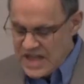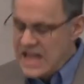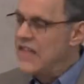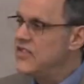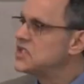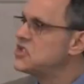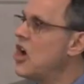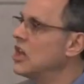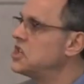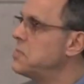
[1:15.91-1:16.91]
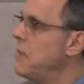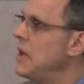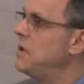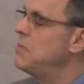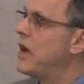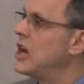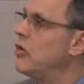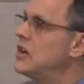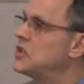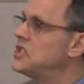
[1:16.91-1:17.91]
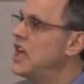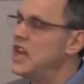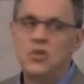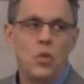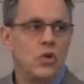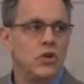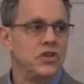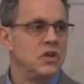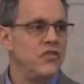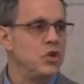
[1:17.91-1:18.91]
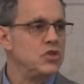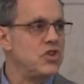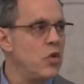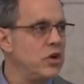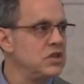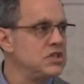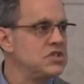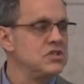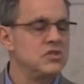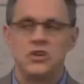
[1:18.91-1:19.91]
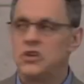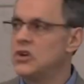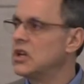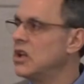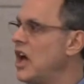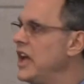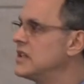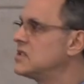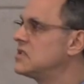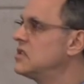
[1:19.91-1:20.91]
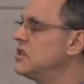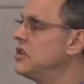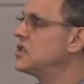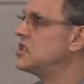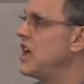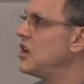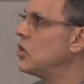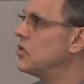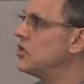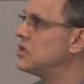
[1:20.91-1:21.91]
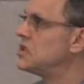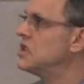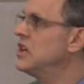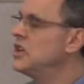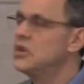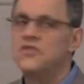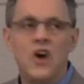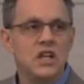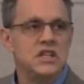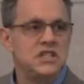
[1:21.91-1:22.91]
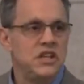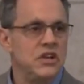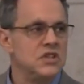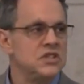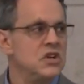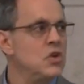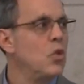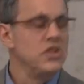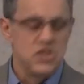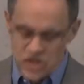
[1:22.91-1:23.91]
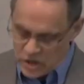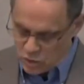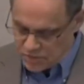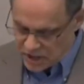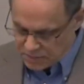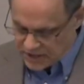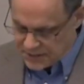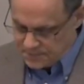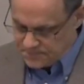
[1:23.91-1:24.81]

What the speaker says: And this knowledge may be better understanding the world of your donors, your clients, your stakeholders, your volunteers, or the general public.